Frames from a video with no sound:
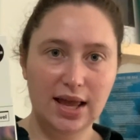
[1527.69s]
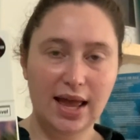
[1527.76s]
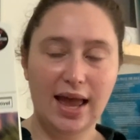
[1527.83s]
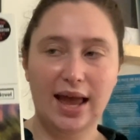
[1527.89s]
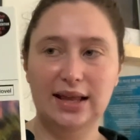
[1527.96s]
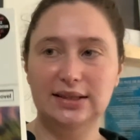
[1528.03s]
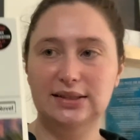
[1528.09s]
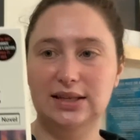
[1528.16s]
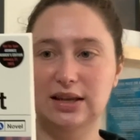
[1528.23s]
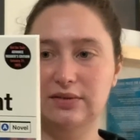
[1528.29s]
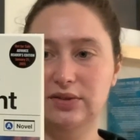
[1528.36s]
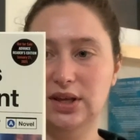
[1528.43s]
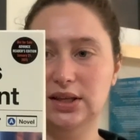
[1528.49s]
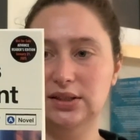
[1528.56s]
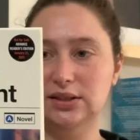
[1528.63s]
and see if
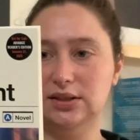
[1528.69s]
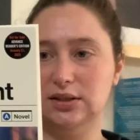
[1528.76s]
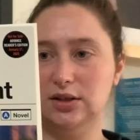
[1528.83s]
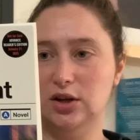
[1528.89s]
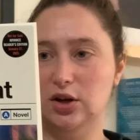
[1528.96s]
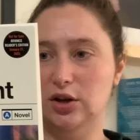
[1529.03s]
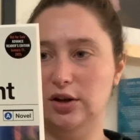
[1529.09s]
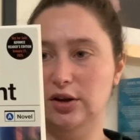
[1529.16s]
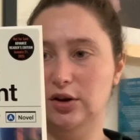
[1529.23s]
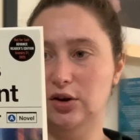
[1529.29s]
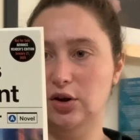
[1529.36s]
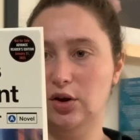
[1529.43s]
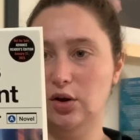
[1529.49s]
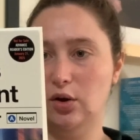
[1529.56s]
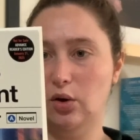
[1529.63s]
this could
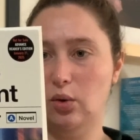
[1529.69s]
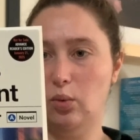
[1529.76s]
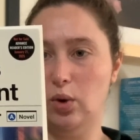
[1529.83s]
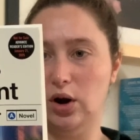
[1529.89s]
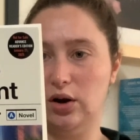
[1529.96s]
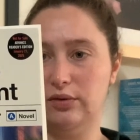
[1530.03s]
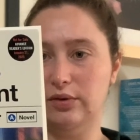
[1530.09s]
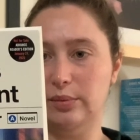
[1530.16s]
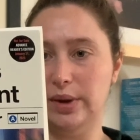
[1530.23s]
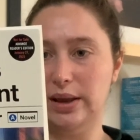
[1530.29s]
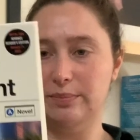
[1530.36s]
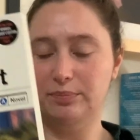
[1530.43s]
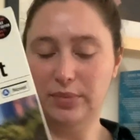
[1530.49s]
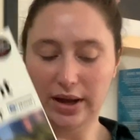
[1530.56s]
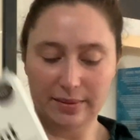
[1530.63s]
work for me.
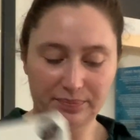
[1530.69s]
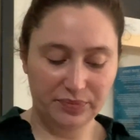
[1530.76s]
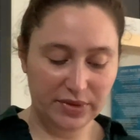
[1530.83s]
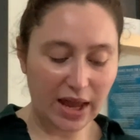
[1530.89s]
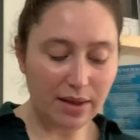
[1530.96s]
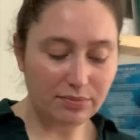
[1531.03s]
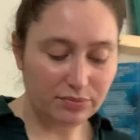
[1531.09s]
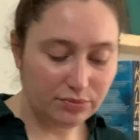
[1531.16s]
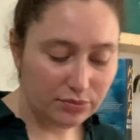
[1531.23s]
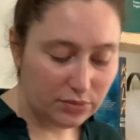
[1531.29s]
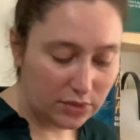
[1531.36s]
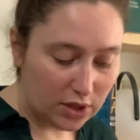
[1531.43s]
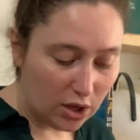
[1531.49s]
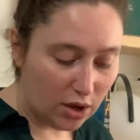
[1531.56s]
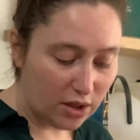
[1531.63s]
But yeah,
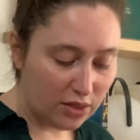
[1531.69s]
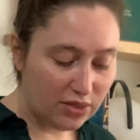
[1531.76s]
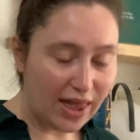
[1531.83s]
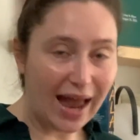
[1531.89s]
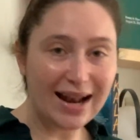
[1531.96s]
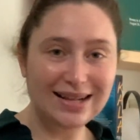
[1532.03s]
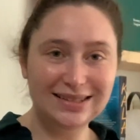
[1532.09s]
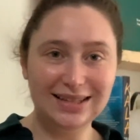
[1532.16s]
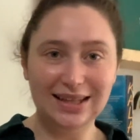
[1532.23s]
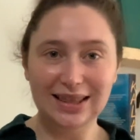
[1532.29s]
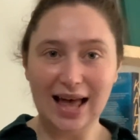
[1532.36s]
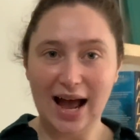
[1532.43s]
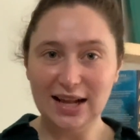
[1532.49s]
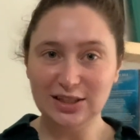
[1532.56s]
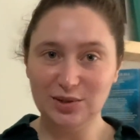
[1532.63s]
that is the
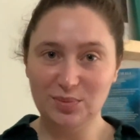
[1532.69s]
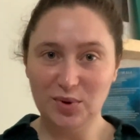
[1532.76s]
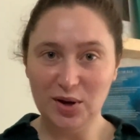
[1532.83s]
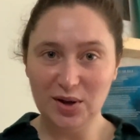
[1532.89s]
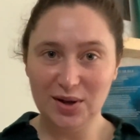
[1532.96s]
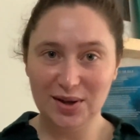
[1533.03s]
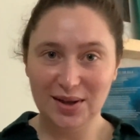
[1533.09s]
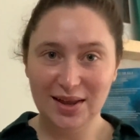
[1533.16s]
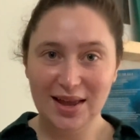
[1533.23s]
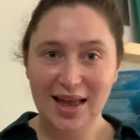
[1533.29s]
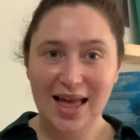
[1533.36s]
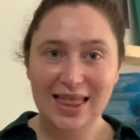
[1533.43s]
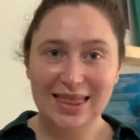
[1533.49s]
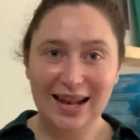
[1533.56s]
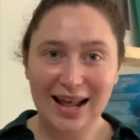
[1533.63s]
last book
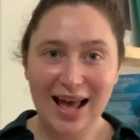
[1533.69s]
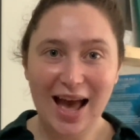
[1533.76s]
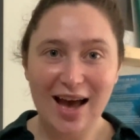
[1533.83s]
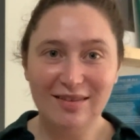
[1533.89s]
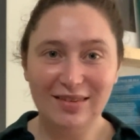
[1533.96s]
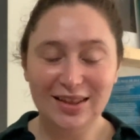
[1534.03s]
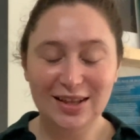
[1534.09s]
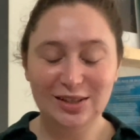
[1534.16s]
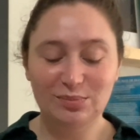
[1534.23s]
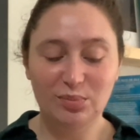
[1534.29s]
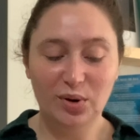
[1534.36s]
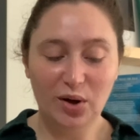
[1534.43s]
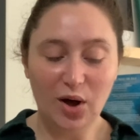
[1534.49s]
that I have in this book